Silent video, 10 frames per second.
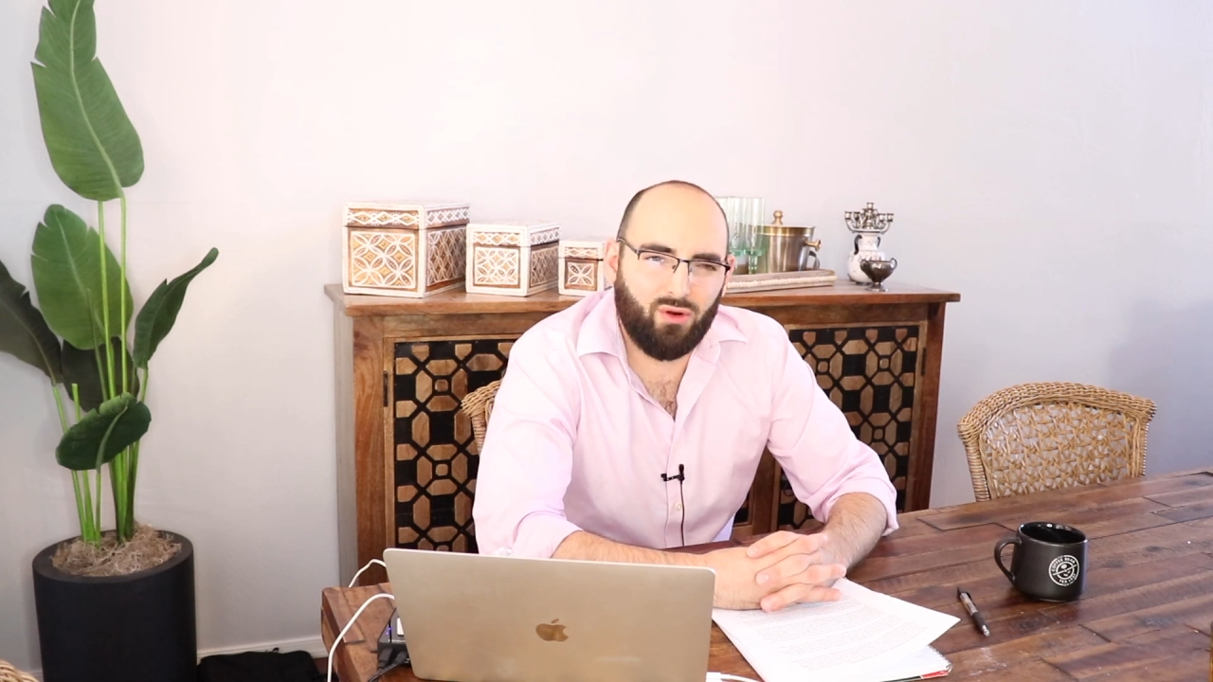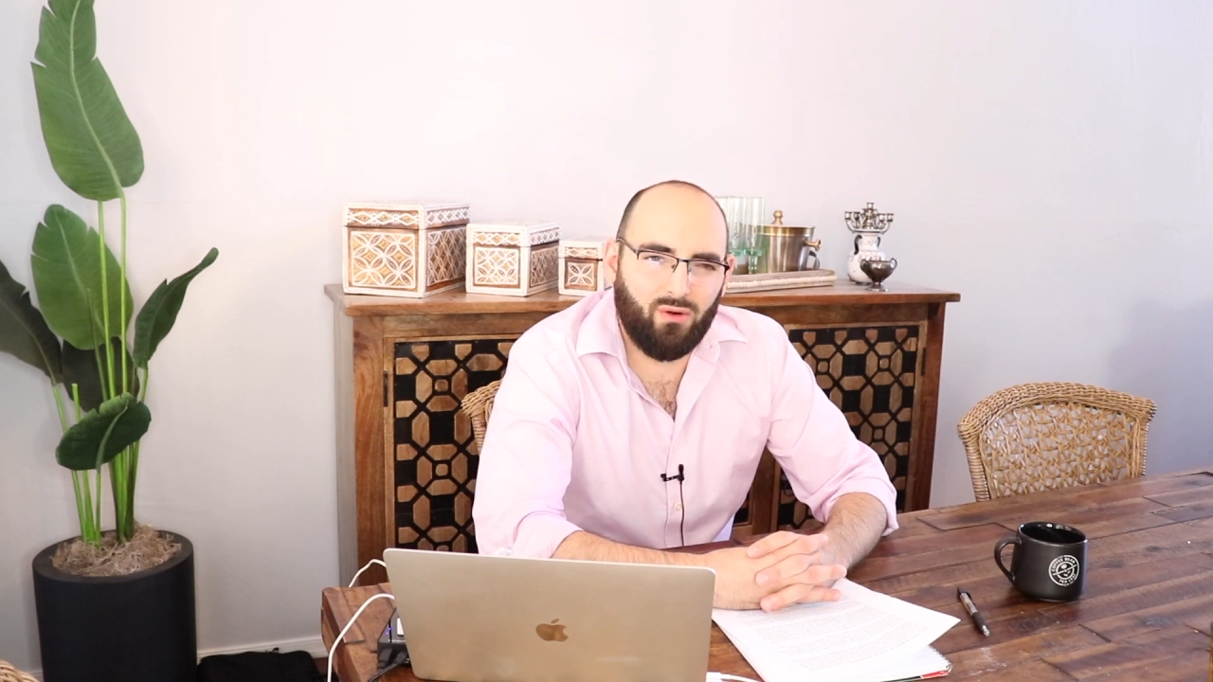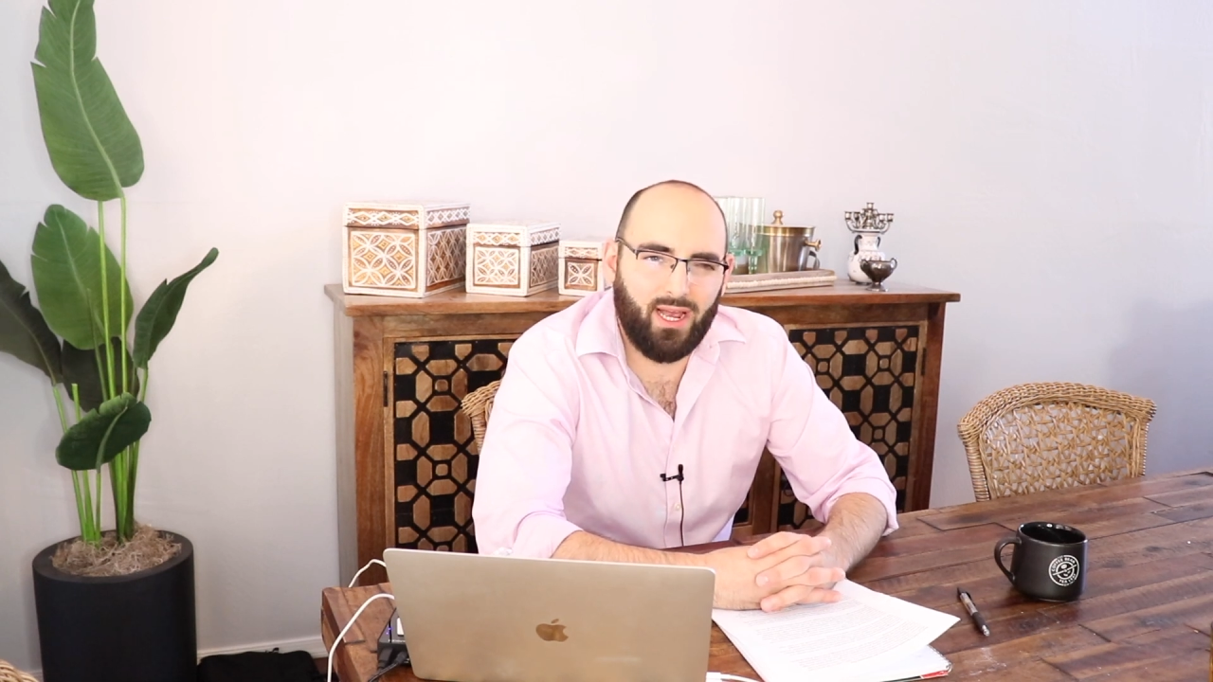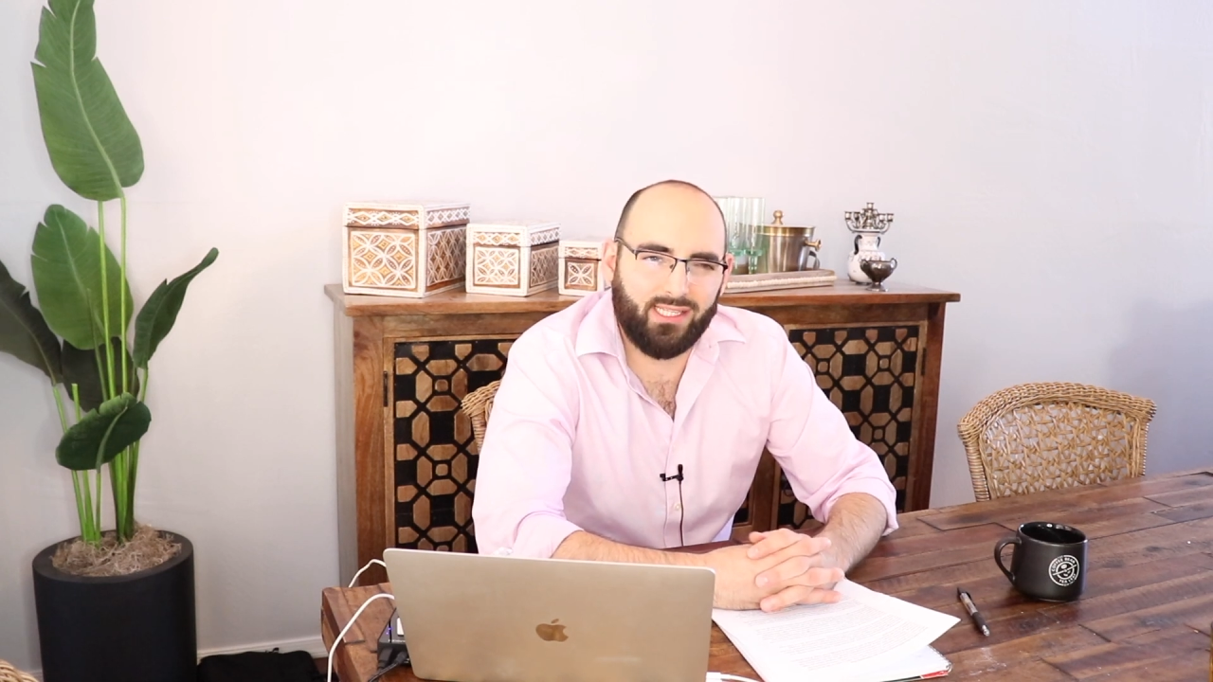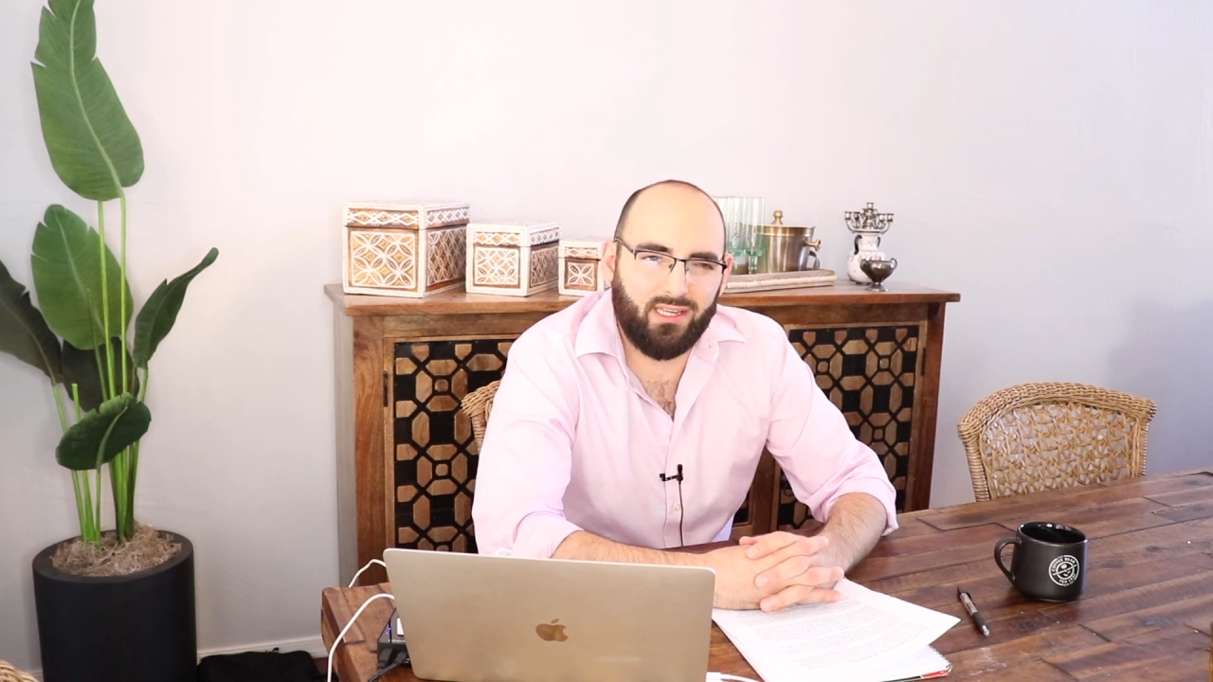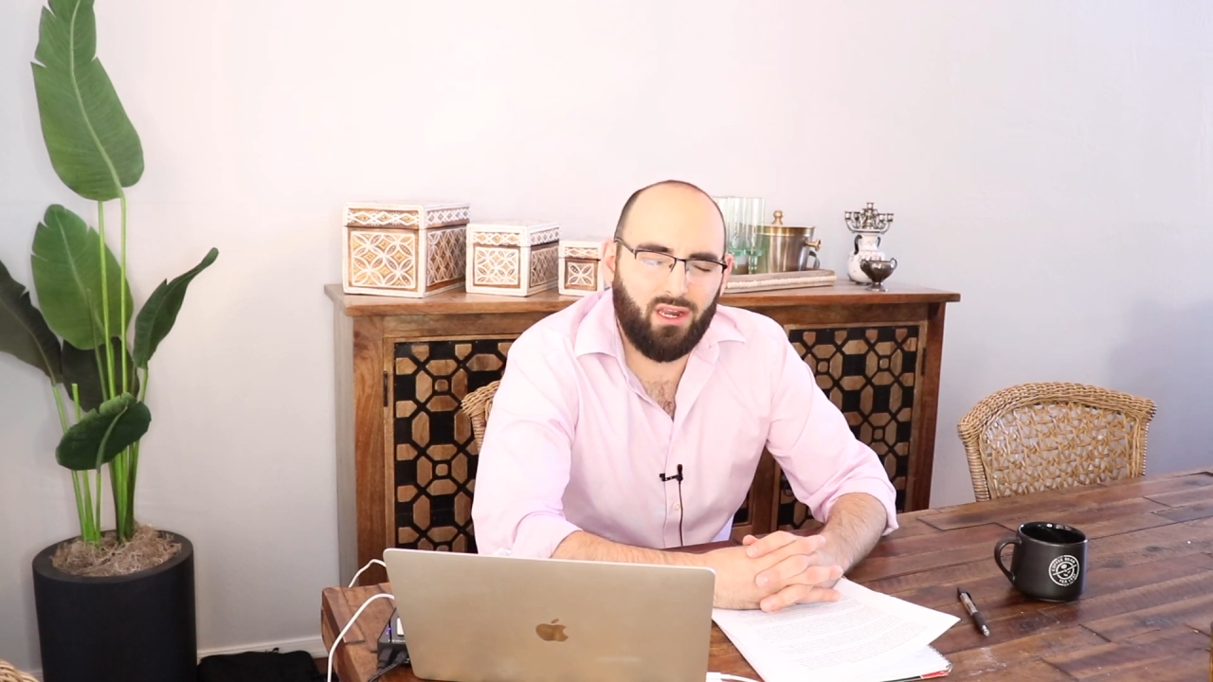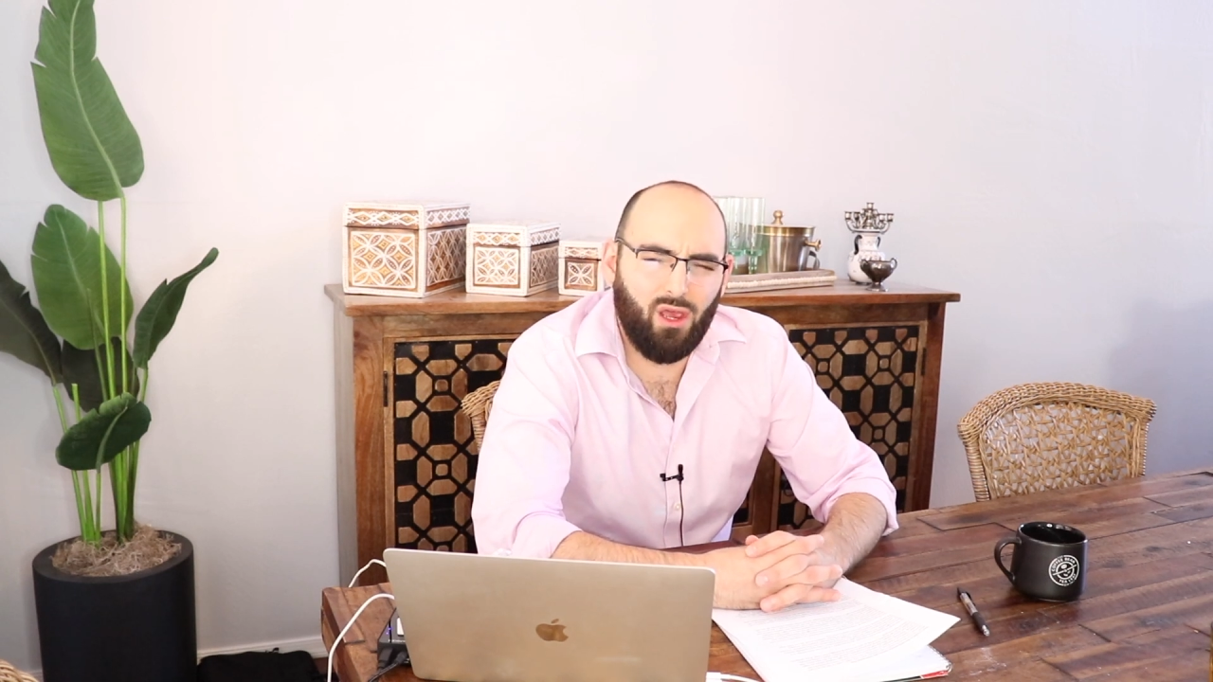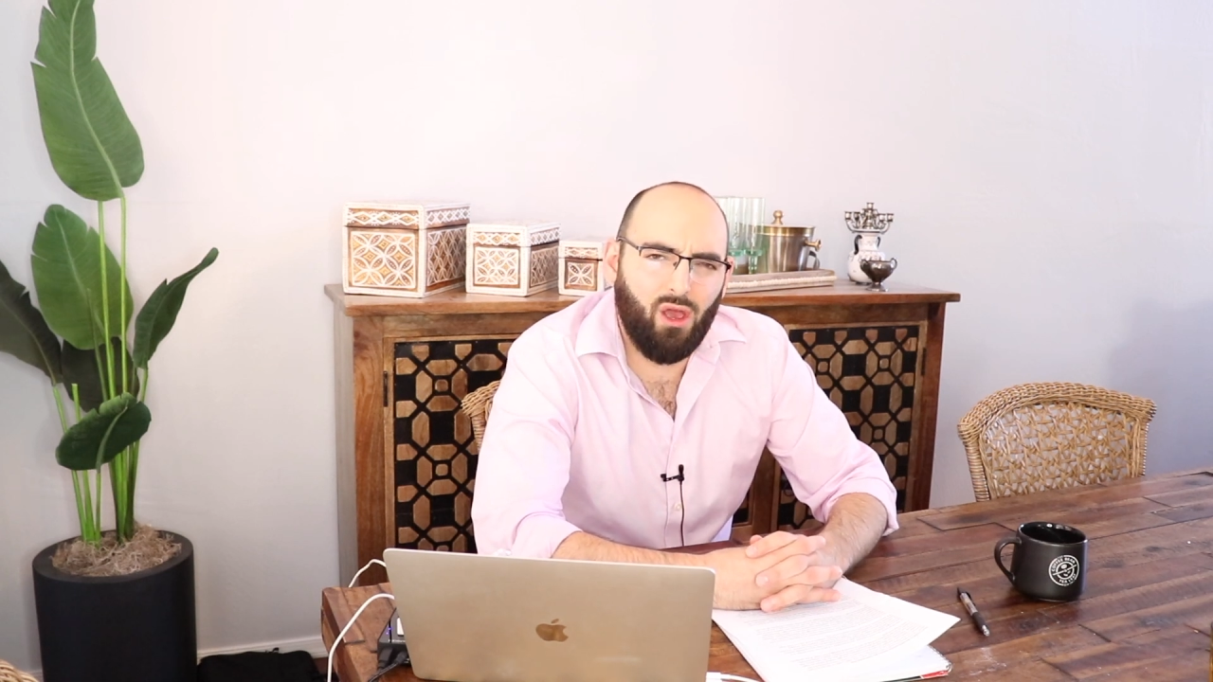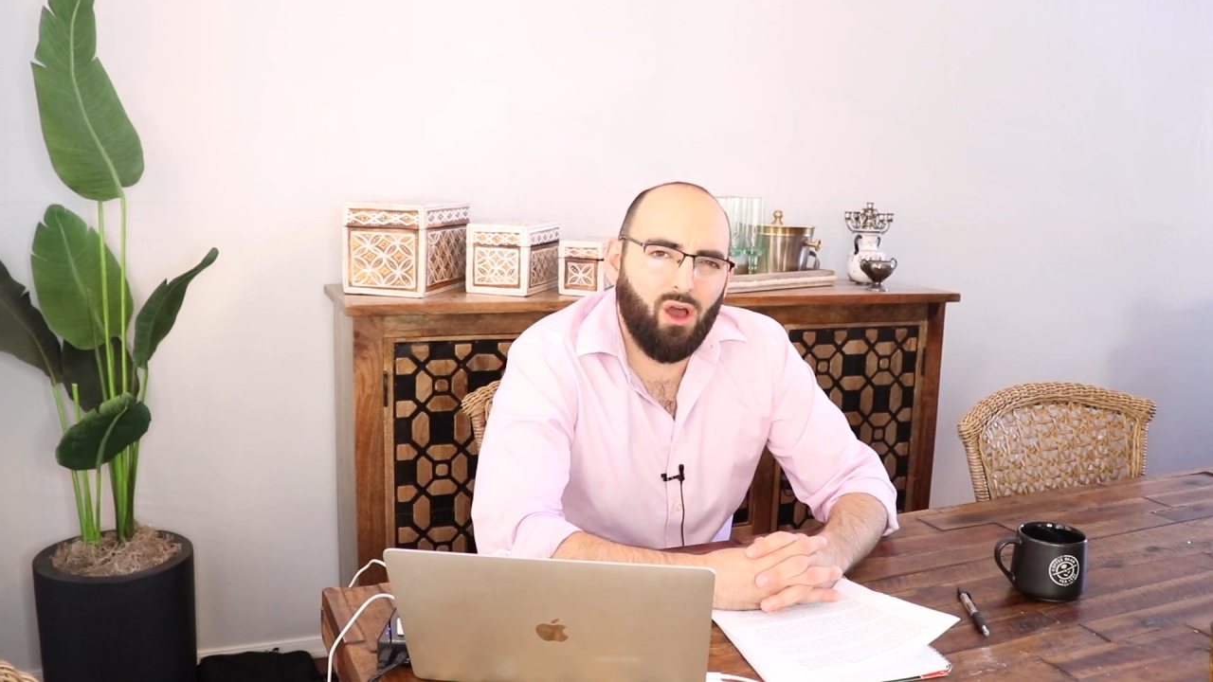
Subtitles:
horizon